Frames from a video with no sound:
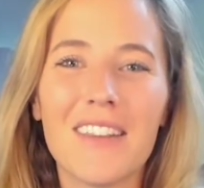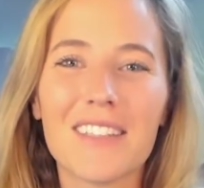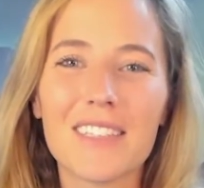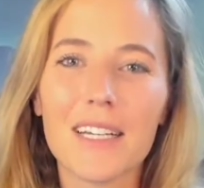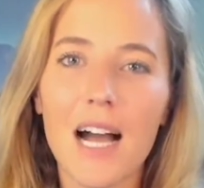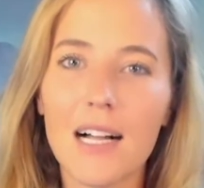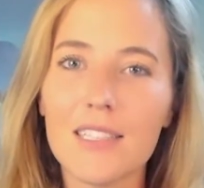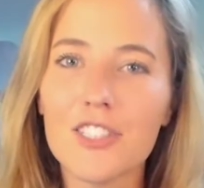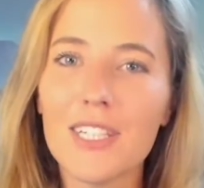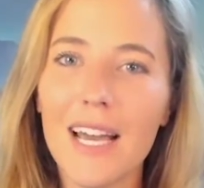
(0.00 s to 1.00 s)
the
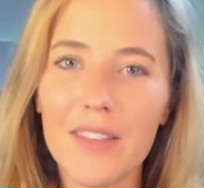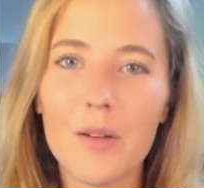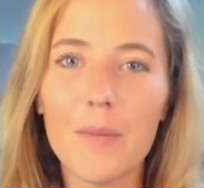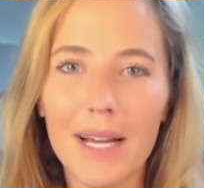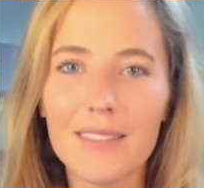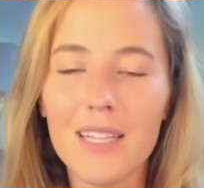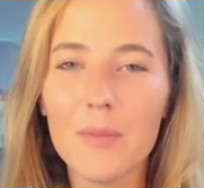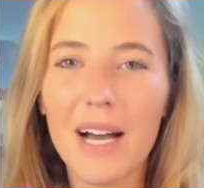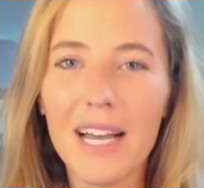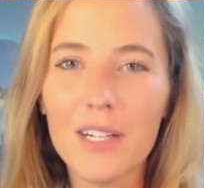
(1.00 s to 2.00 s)
psychology and the
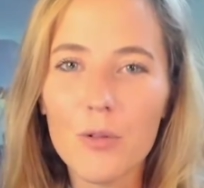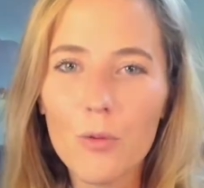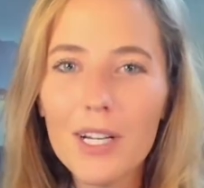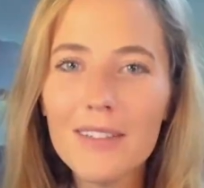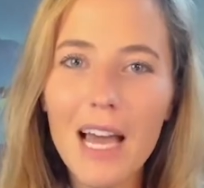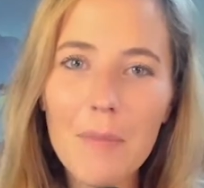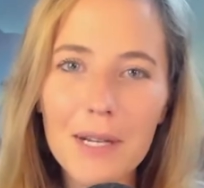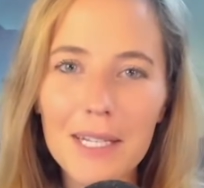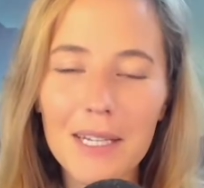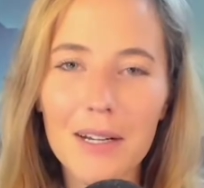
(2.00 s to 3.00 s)
mindset behind what is
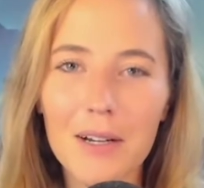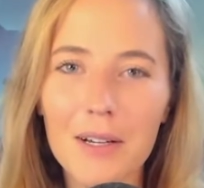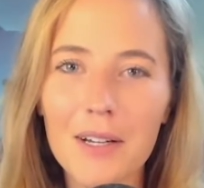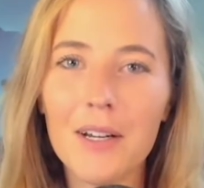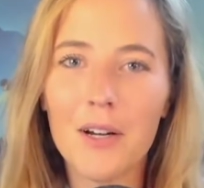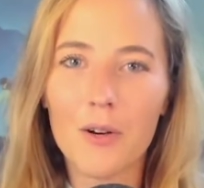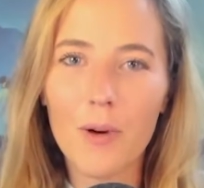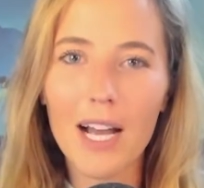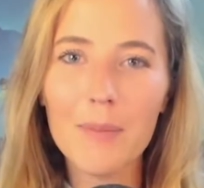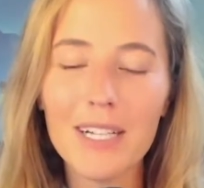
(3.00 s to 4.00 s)
happening here?
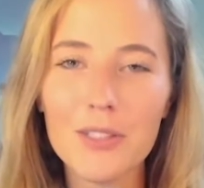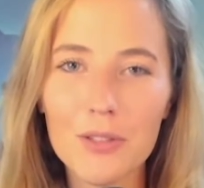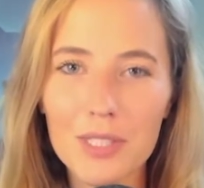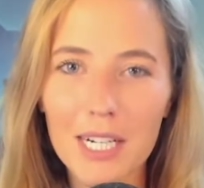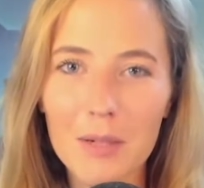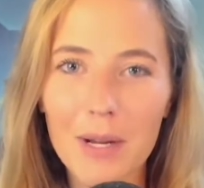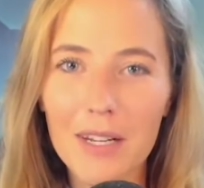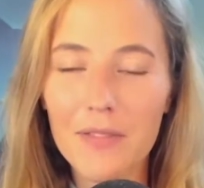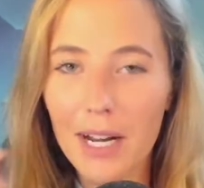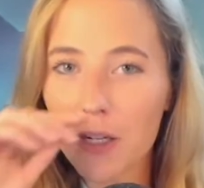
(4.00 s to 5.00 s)
Why am I so stuck in my
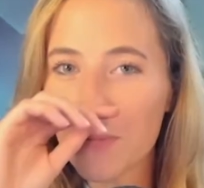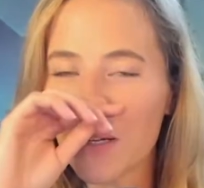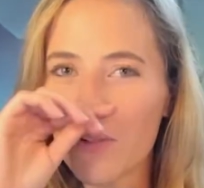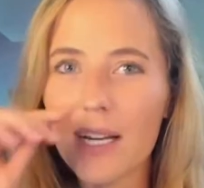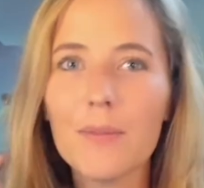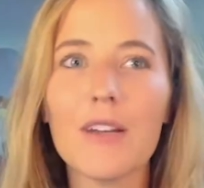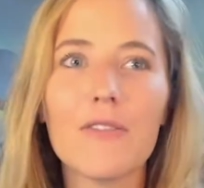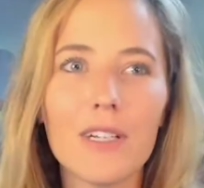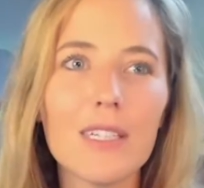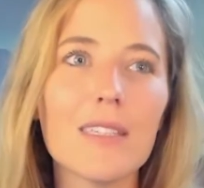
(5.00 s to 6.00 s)
environment? Why am I
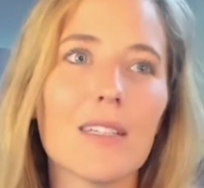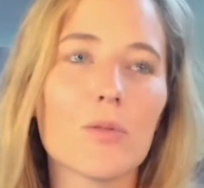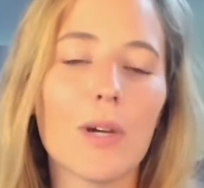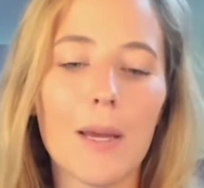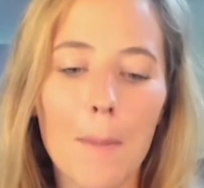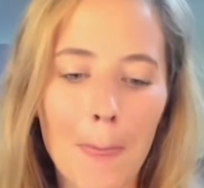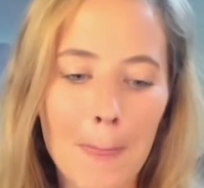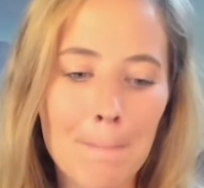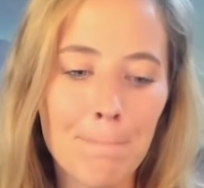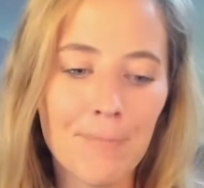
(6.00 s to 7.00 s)
feeling this way?
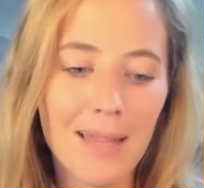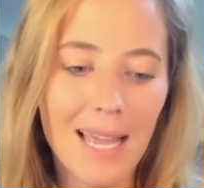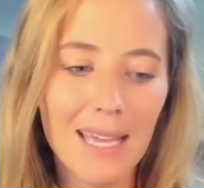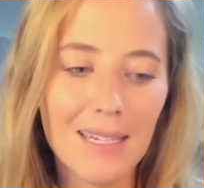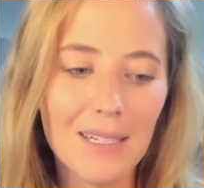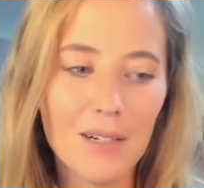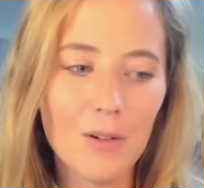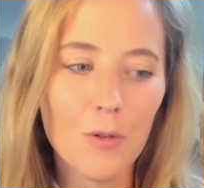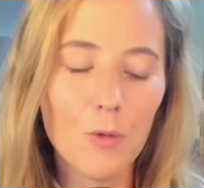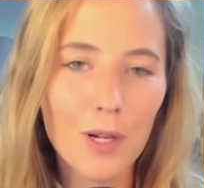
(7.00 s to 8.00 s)
And
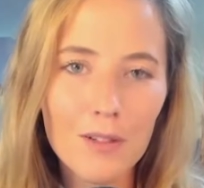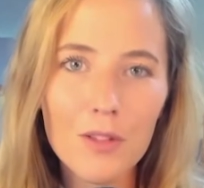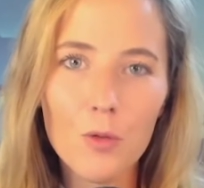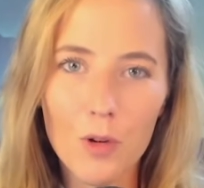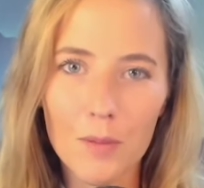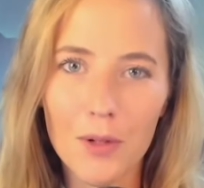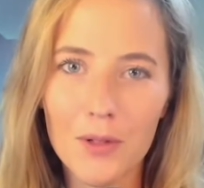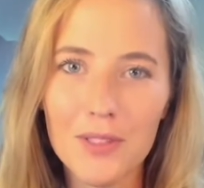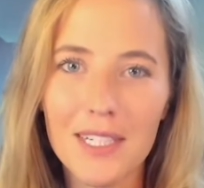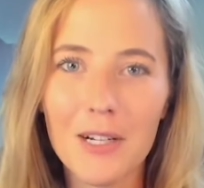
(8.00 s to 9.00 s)
one of the
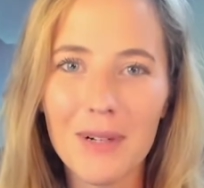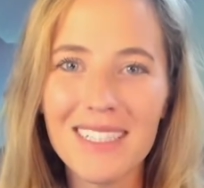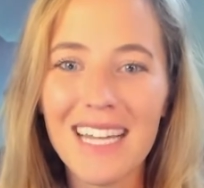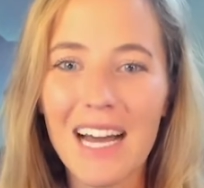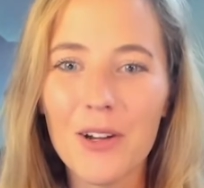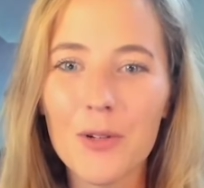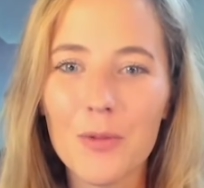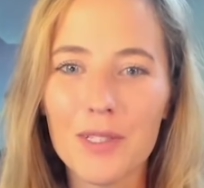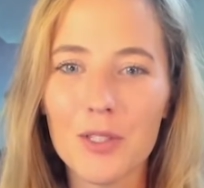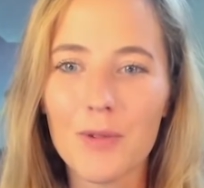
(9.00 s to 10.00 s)
wormholes that I went down
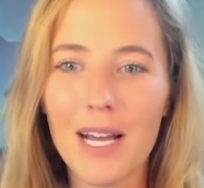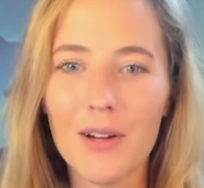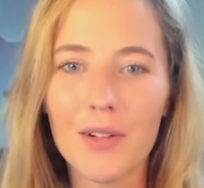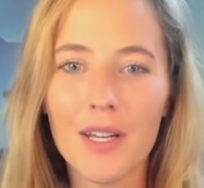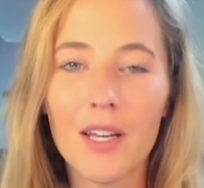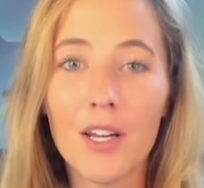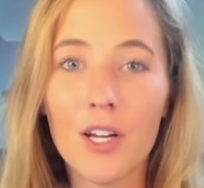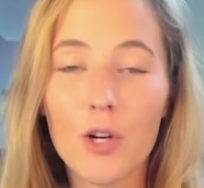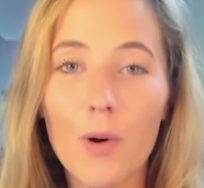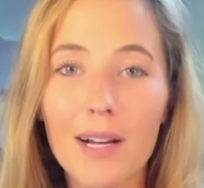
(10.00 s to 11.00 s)
was around
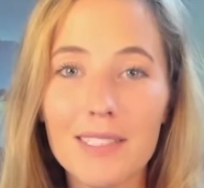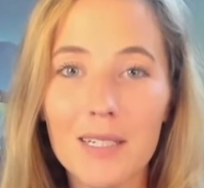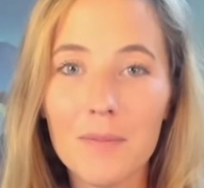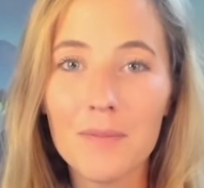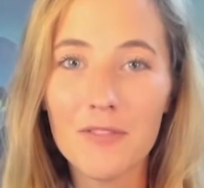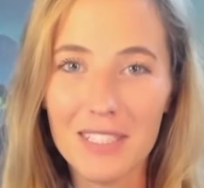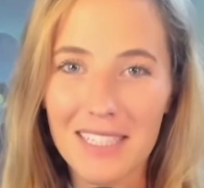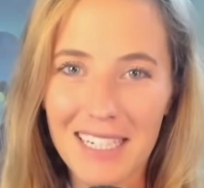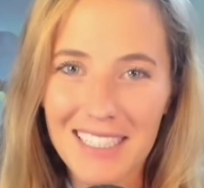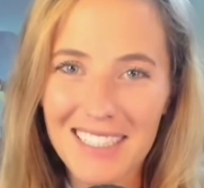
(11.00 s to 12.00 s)
quantum
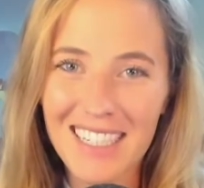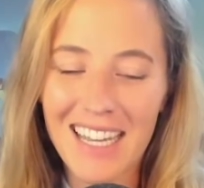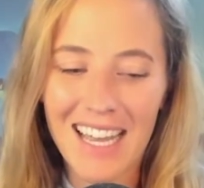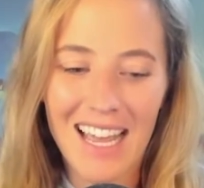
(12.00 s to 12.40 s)
physics,